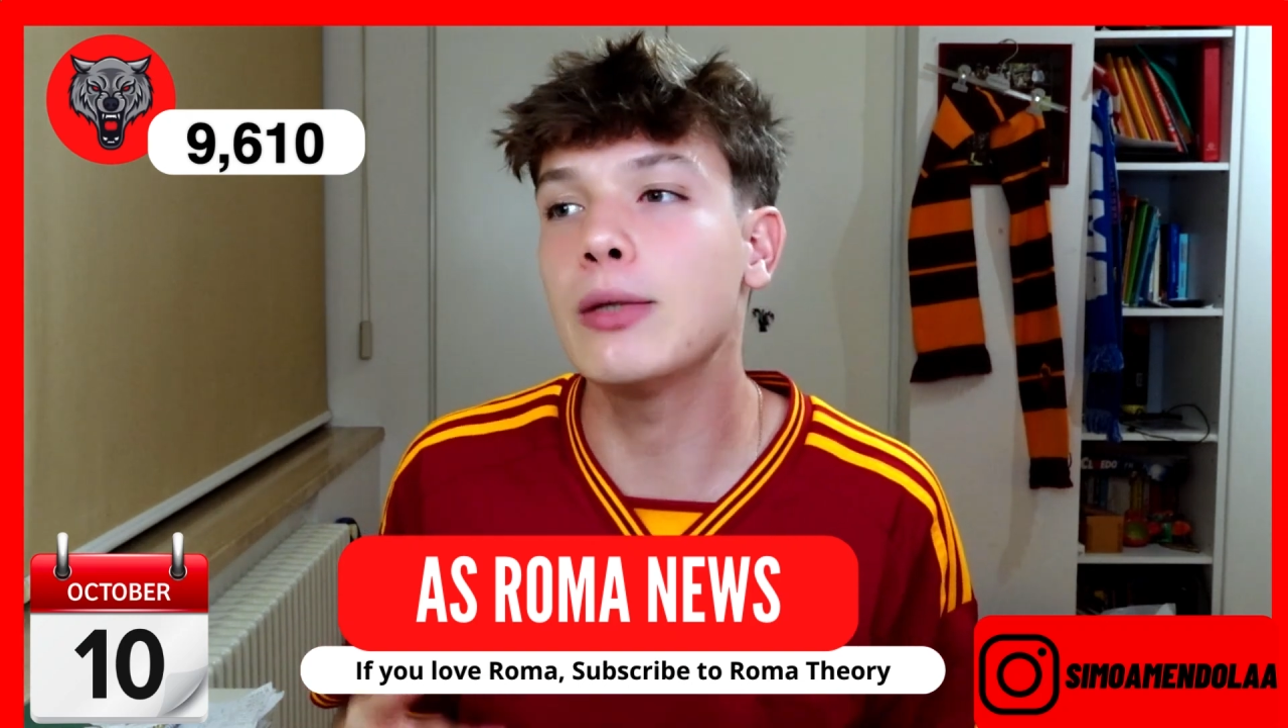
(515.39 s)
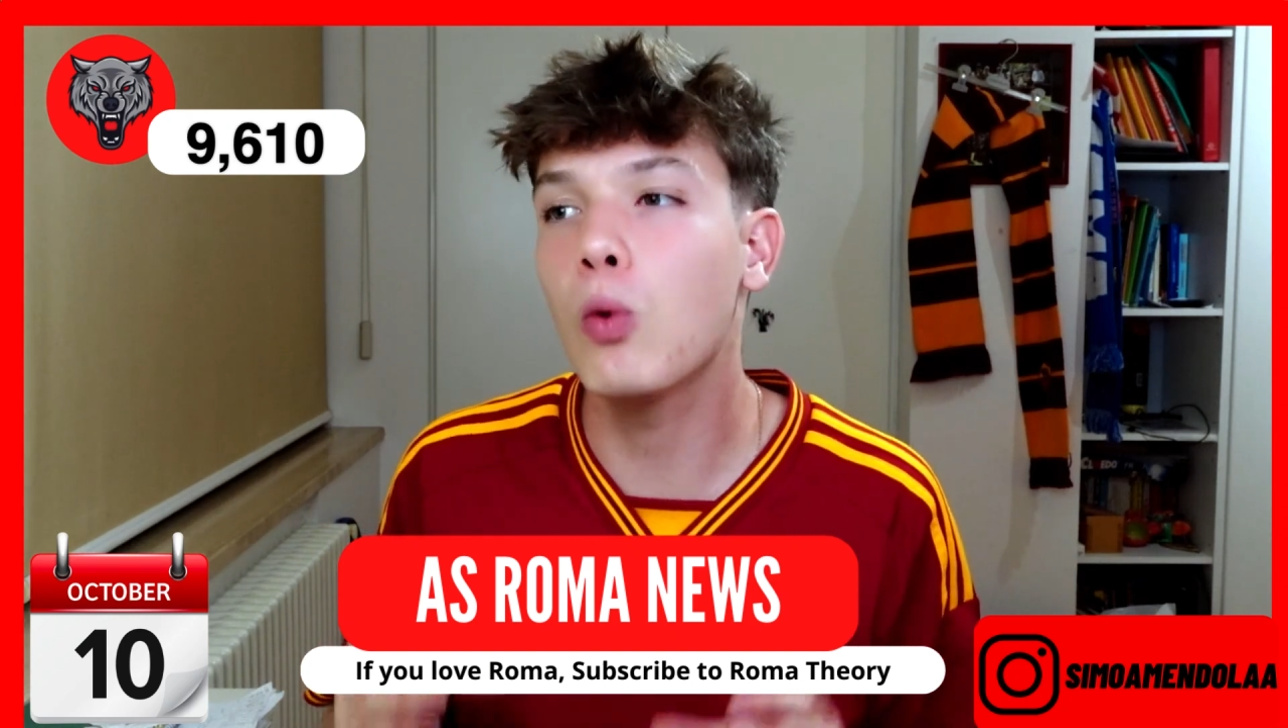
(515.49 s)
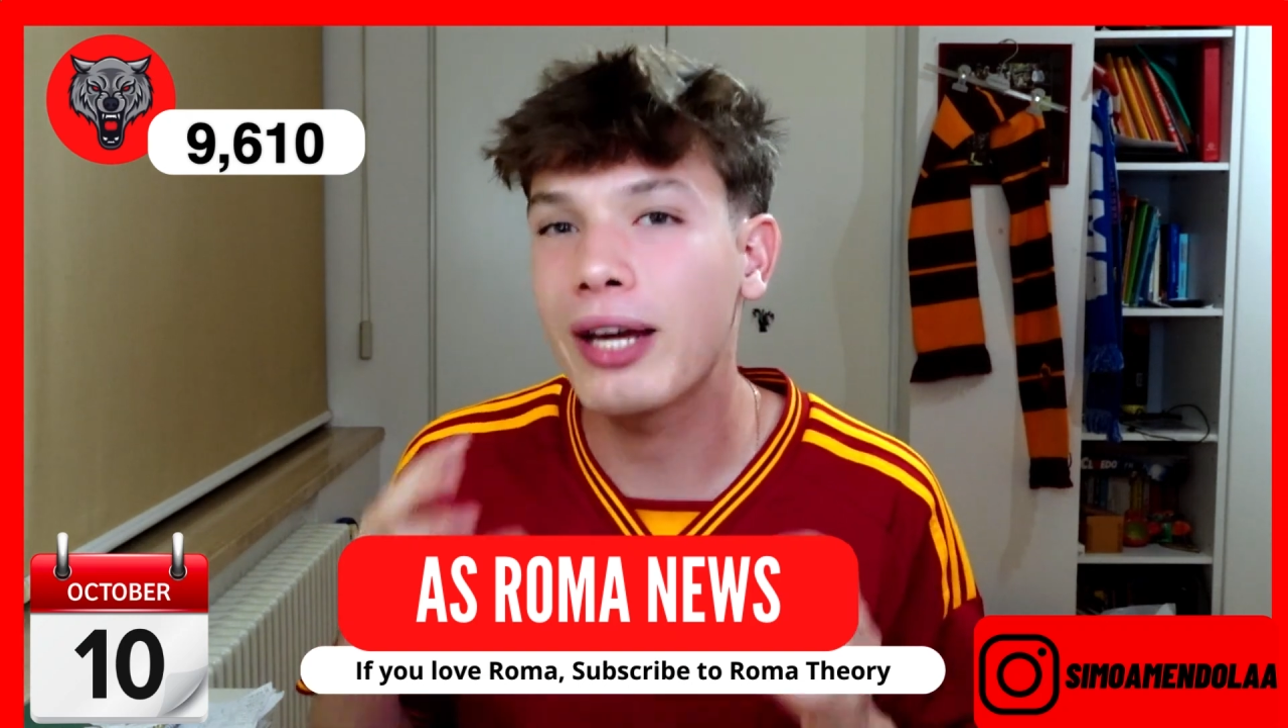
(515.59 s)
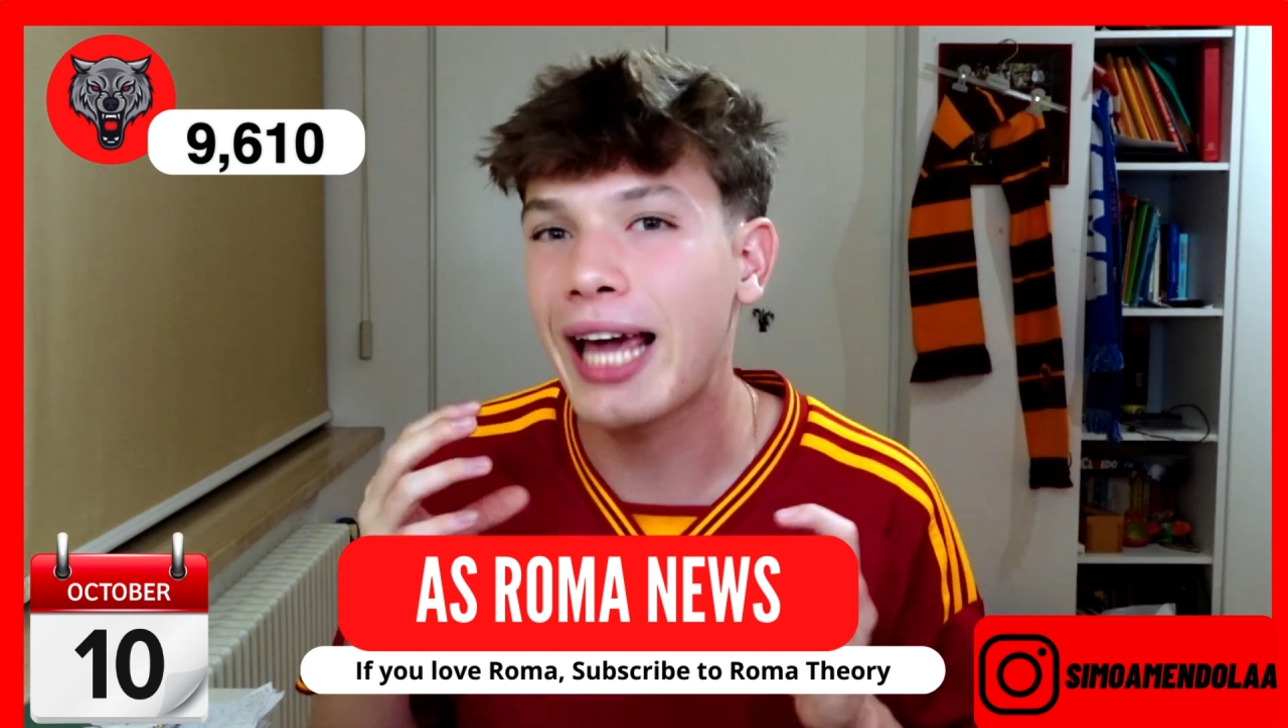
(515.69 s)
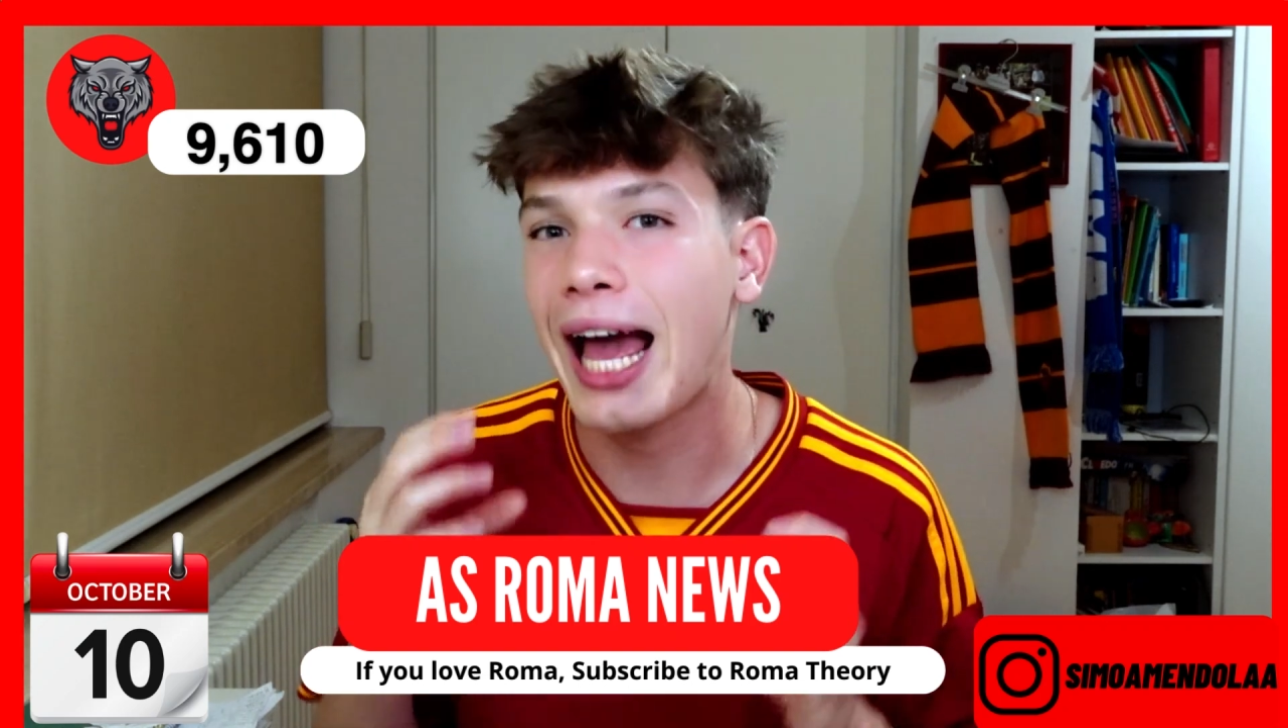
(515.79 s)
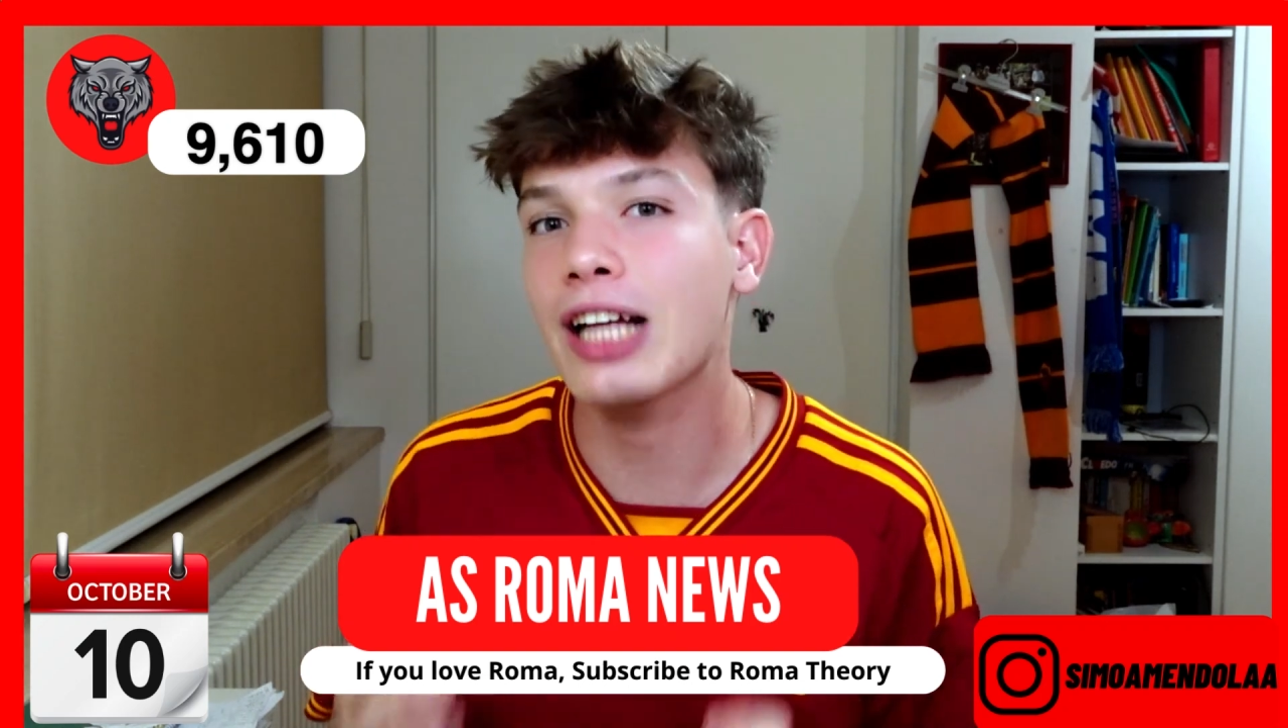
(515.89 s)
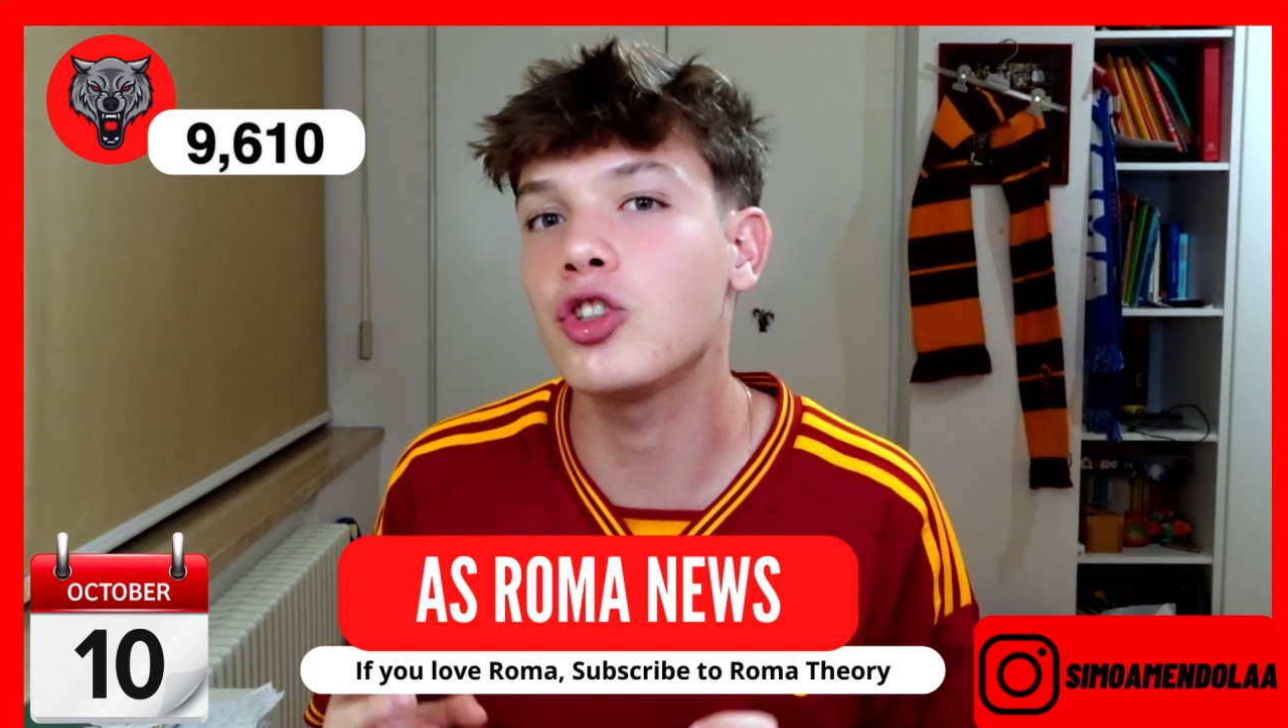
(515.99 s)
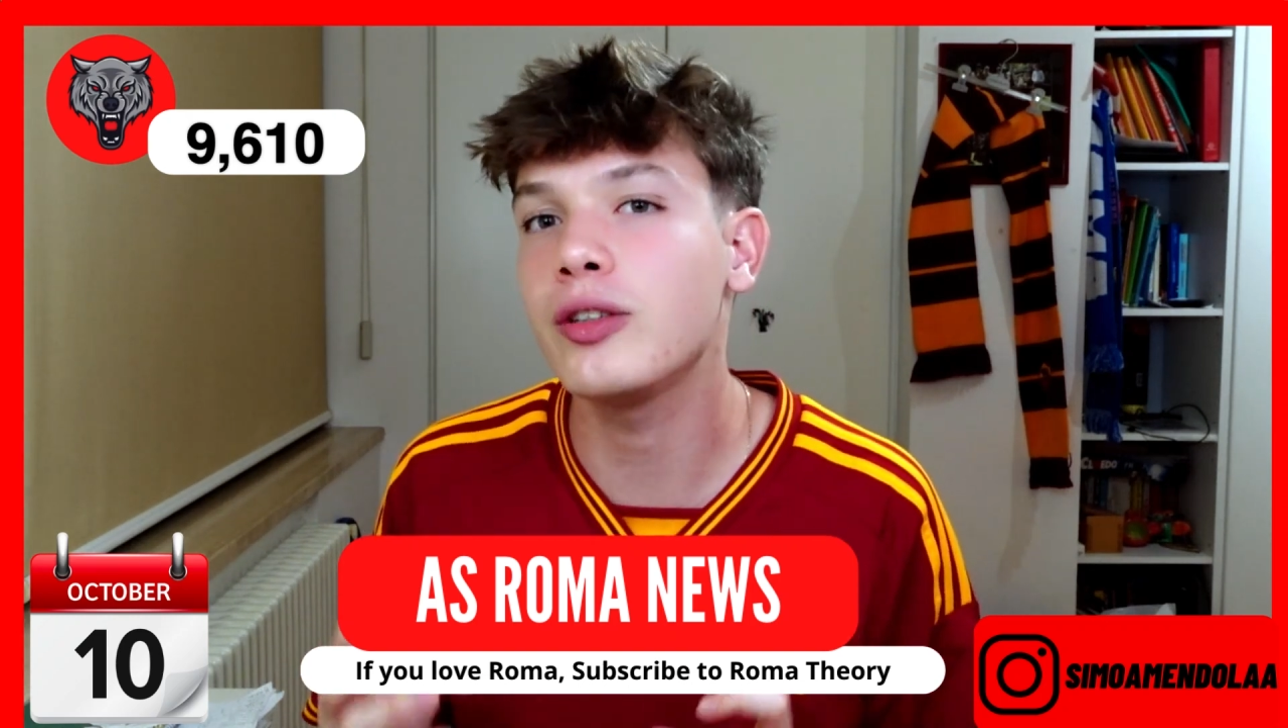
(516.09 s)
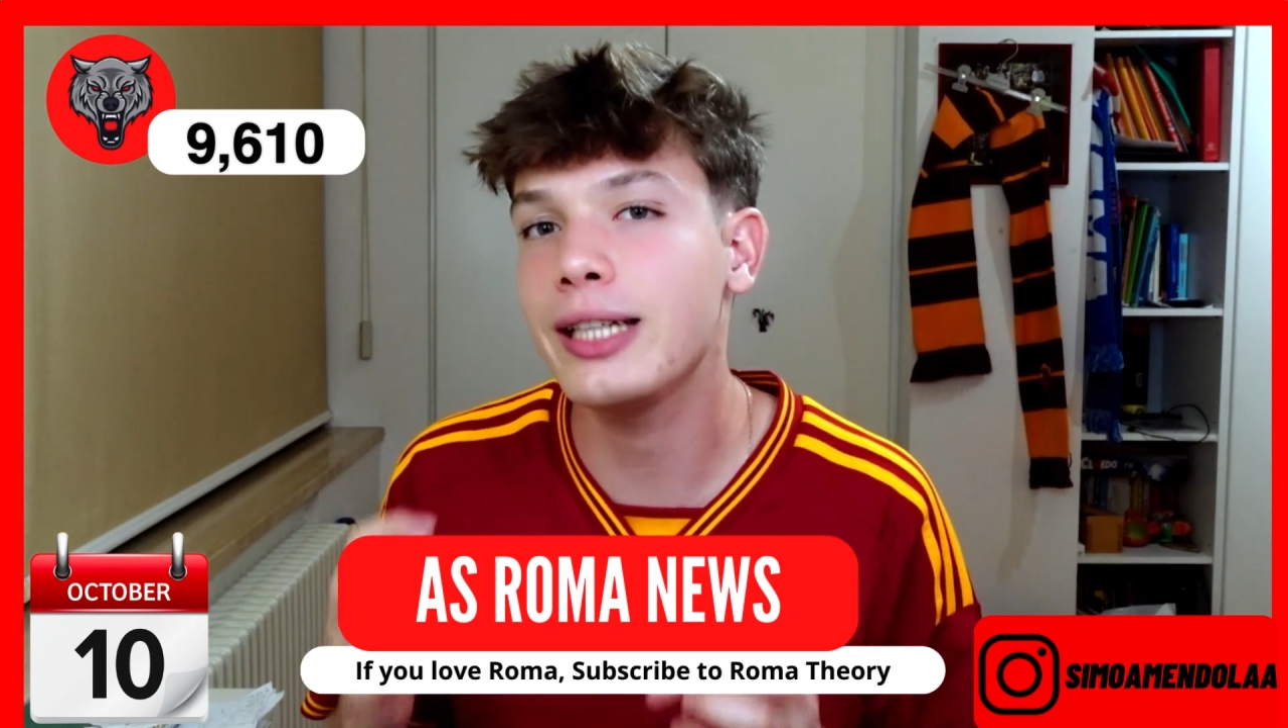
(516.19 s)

he will catch